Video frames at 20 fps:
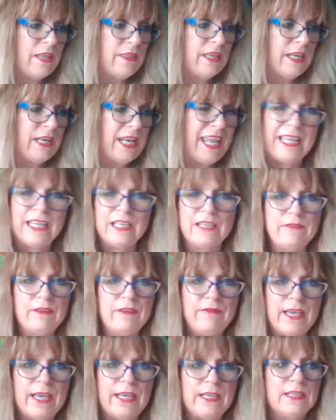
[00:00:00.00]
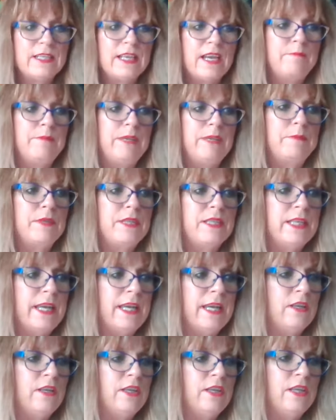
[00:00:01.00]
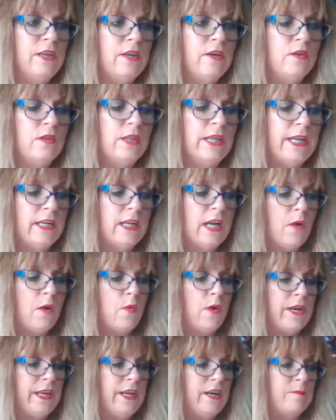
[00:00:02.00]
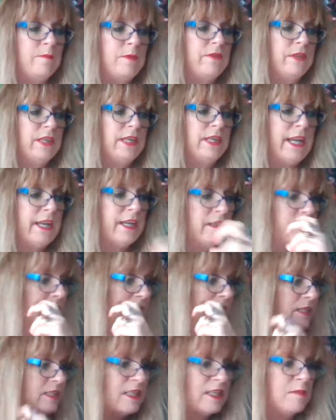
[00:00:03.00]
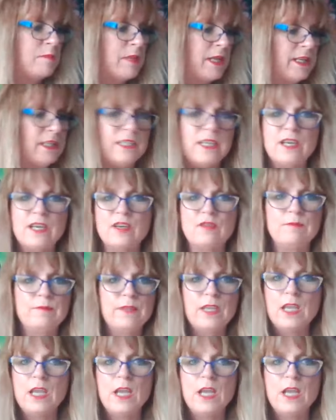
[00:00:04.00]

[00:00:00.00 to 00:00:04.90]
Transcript: the negative events like people saying you know like i want to hear about the negative events and i'm like no